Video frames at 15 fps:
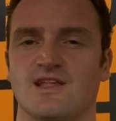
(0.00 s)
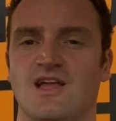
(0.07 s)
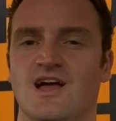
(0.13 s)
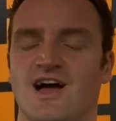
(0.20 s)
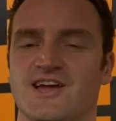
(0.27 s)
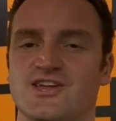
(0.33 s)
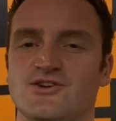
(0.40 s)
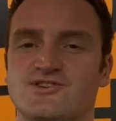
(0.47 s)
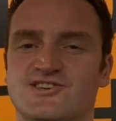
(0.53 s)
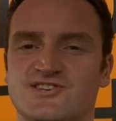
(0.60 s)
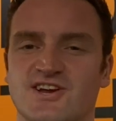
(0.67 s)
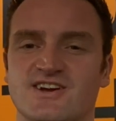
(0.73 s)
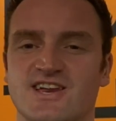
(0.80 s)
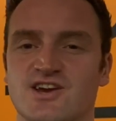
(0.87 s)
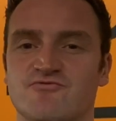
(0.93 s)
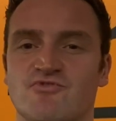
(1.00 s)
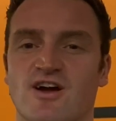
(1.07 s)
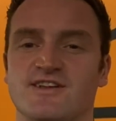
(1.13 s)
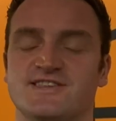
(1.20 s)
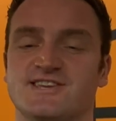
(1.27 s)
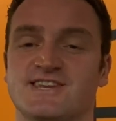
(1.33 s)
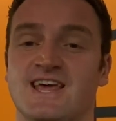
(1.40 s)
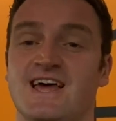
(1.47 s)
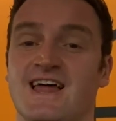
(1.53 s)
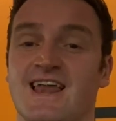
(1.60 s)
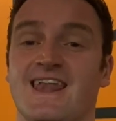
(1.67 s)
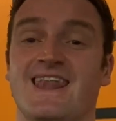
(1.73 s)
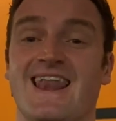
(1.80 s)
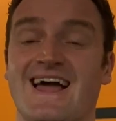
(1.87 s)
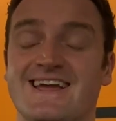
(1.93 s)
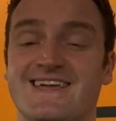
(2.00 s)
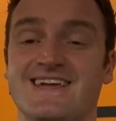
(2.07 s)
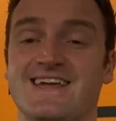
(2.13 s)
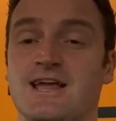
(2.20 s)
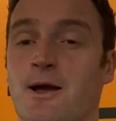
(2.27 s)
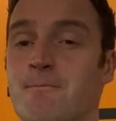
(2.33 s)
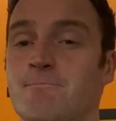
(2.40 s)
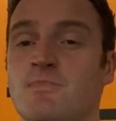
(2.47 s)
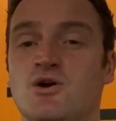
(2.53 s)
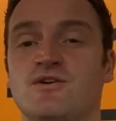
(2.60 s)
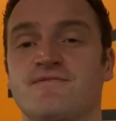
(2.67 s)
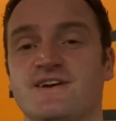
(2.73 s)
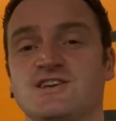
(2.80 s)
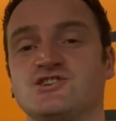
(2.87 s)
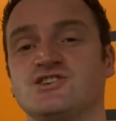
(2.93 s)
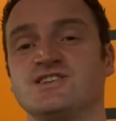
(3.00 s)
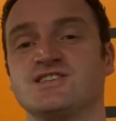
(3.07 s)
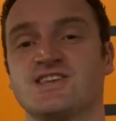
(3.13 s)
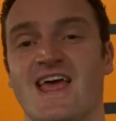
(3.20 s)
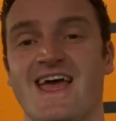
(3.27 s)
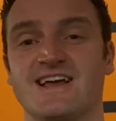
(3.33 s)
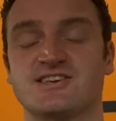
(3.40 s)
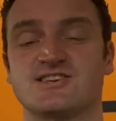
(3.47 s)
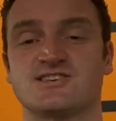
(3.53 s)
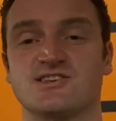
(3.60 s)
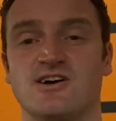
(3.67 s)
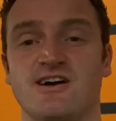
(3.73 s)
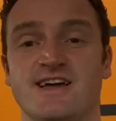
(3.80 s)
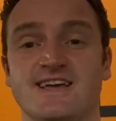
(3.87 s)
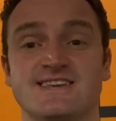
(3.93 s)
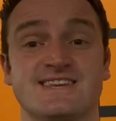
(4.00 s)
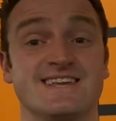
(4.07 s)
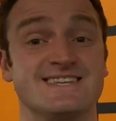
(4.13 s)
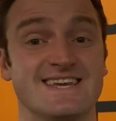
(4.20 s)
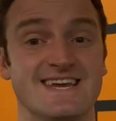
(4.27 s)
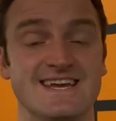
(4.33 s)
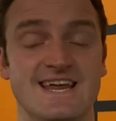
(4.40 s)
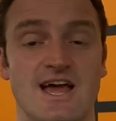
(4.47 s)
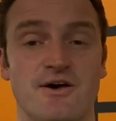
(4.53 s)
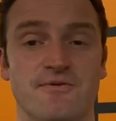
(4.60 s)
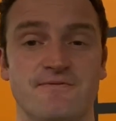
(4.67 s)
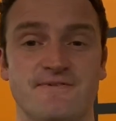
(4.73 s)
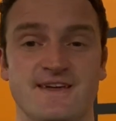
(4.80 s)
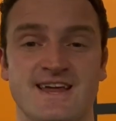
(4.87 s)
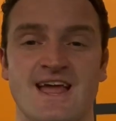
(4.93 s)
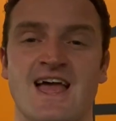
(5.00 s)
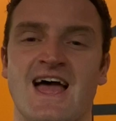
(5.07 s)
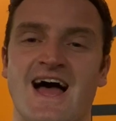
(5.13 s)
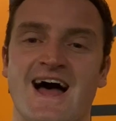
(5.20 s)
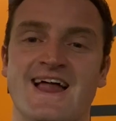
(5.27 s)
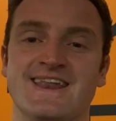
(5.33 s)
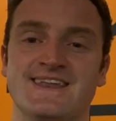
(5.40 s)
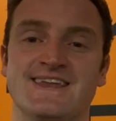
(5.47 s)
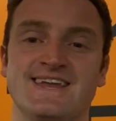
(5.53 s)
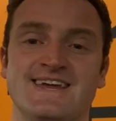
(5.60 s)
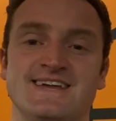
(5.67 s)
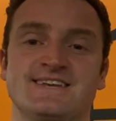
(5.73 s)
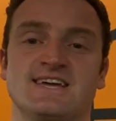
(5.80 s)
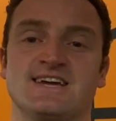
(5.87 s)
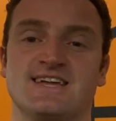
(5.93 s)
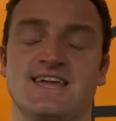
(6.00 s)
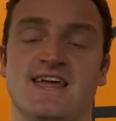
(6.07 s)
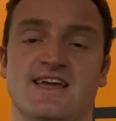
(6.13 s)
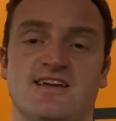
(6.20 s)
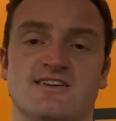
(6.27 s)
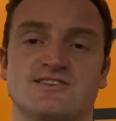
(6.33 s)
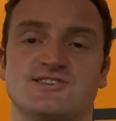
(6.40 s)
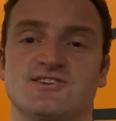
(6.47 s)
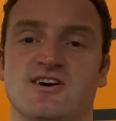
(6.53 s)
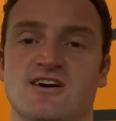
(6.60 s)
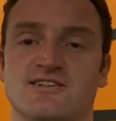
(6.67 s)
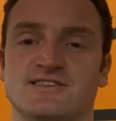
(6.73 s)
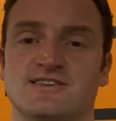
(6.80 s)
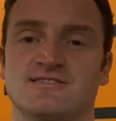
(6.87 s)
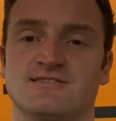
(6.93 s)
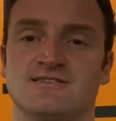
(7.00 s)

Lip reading: Are you stuck in a rut, lacking motivation to exercise and to eat healthy and need a kick start?